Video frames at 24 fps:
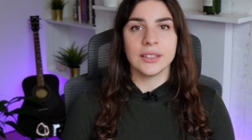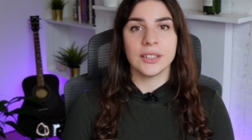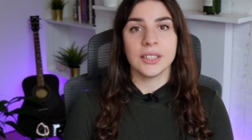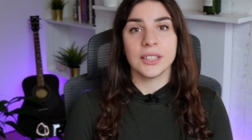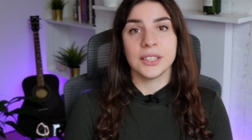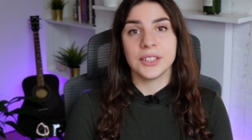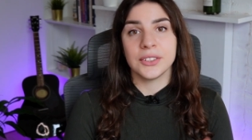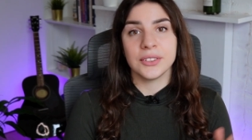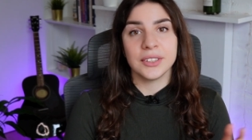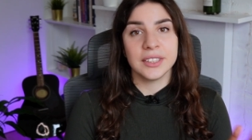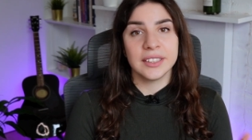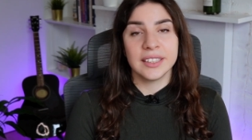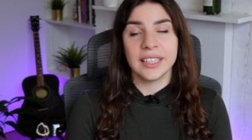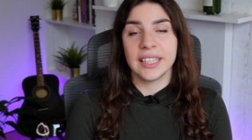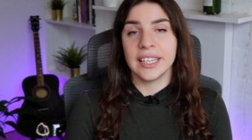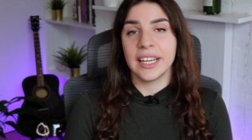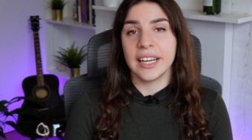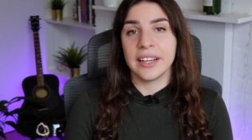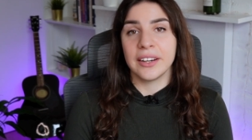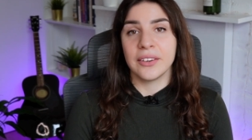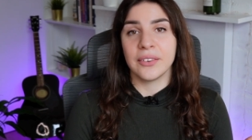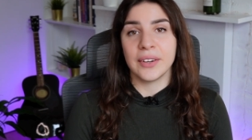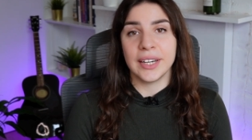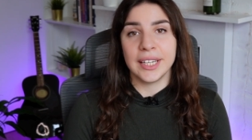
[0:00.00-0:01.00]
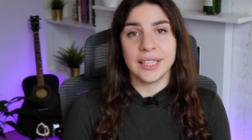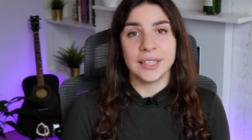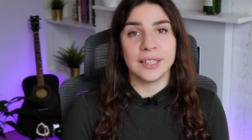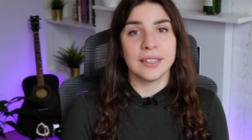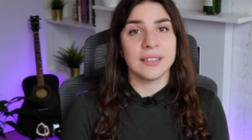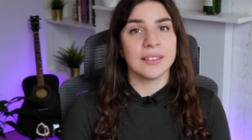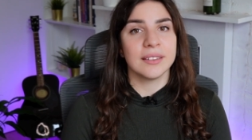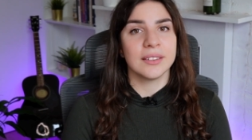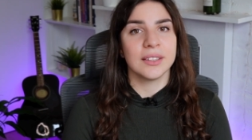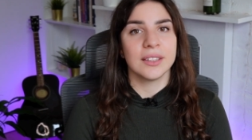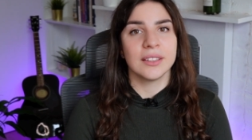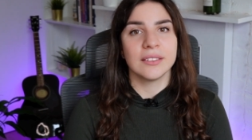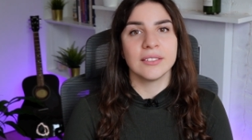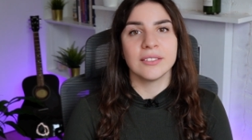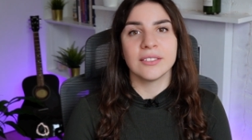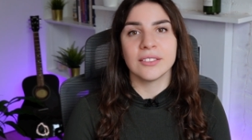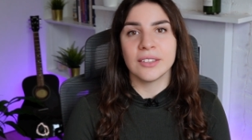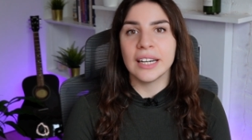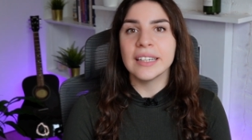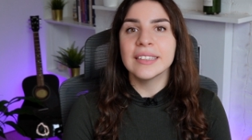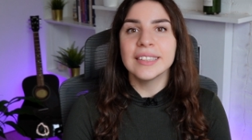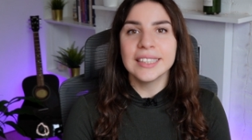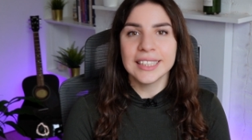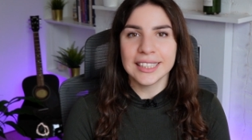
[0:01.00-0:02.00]
So it's really a great
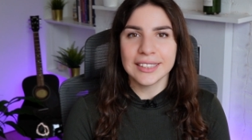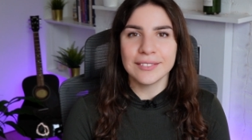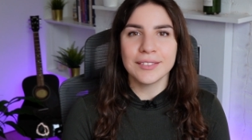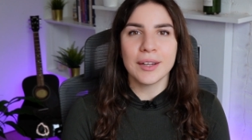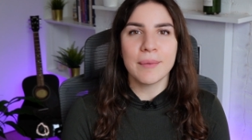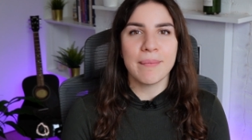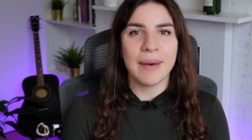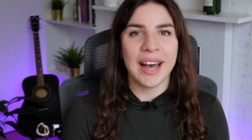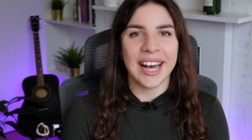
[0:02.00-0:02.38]
relatively